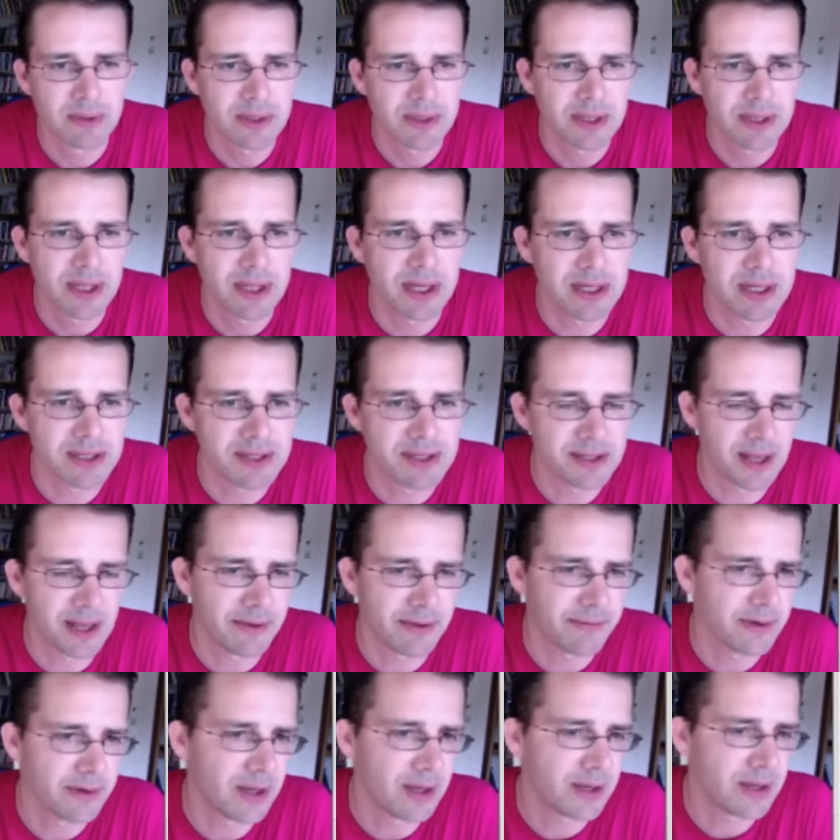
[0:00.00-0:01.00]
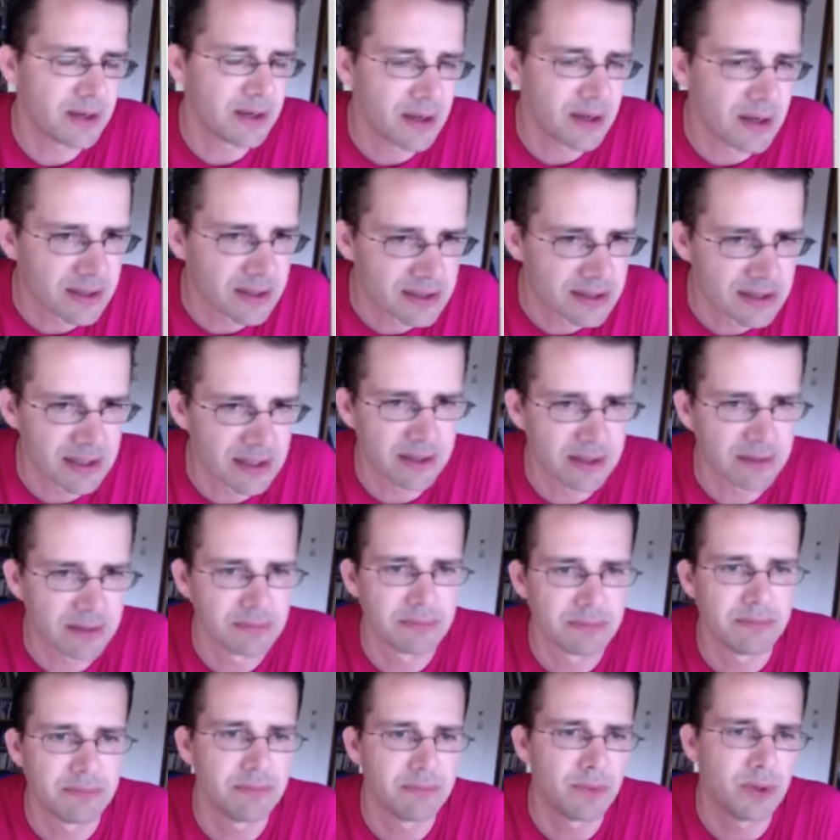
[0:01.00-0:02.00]
king e7 and castling
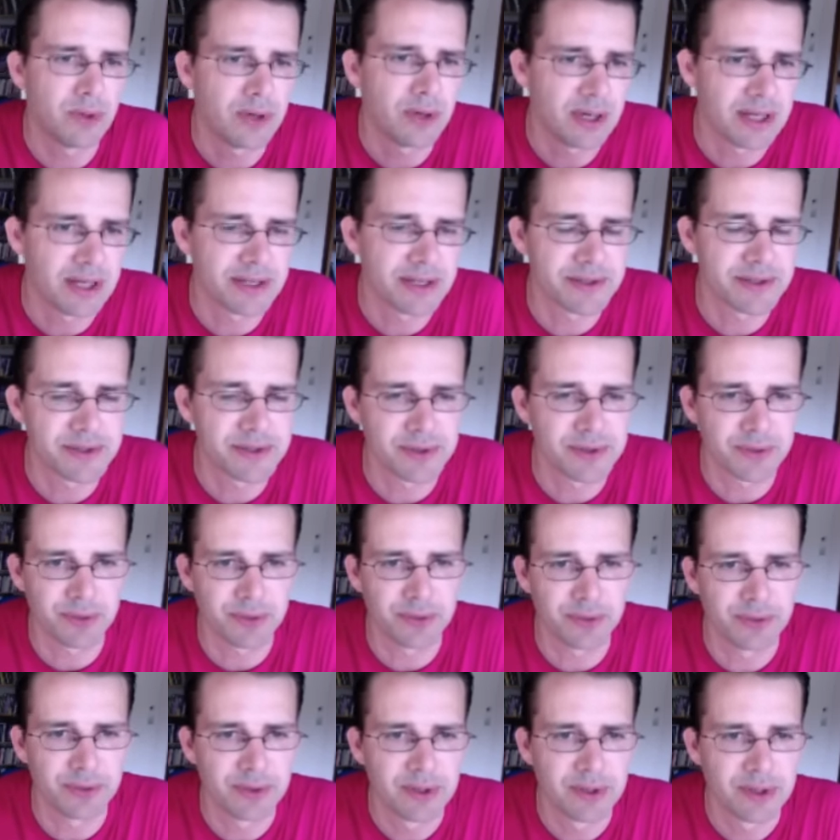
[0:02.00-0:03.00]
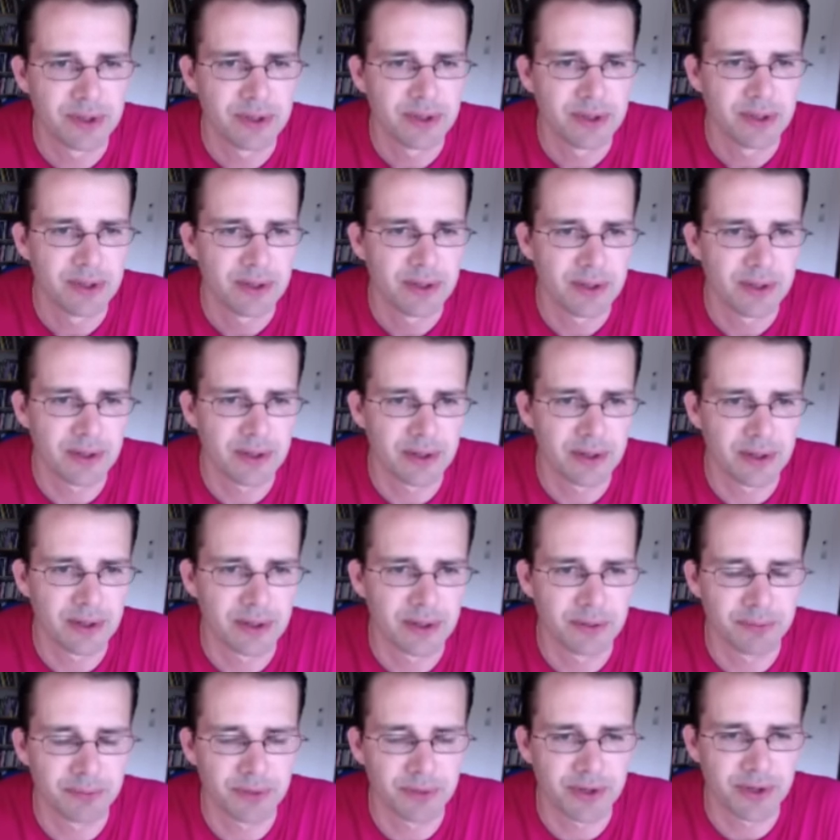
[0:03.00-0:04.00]
more or less to
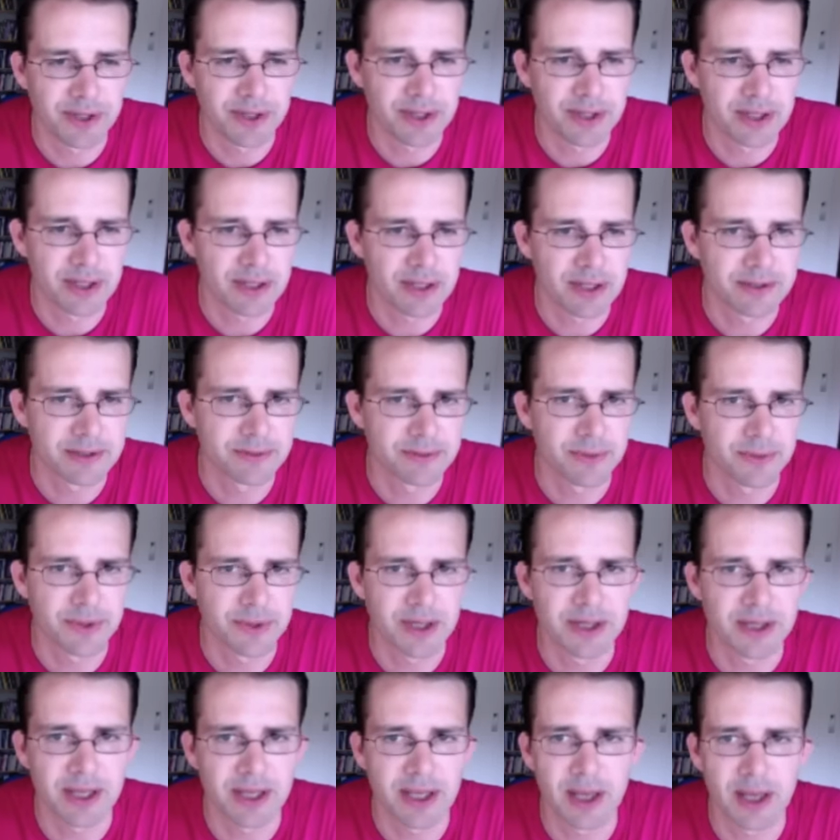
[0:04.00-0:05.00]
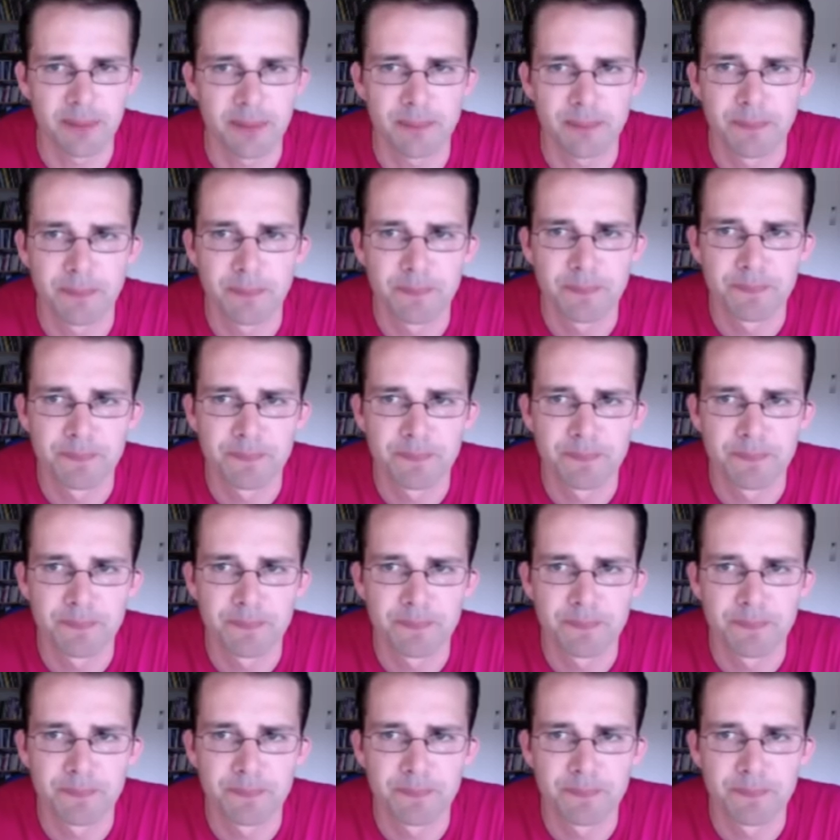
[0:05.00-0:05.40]
uh, bring the last rook in the game.